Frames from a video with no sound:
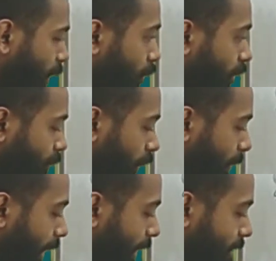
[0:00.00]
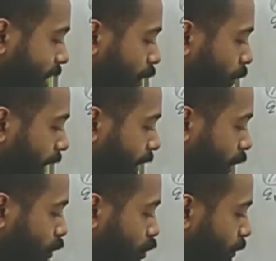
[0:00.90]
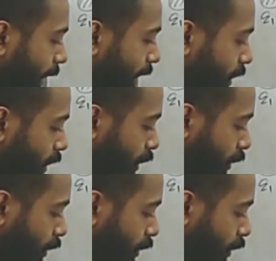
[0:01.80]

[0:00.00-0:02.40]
down the formula as q1 q2 by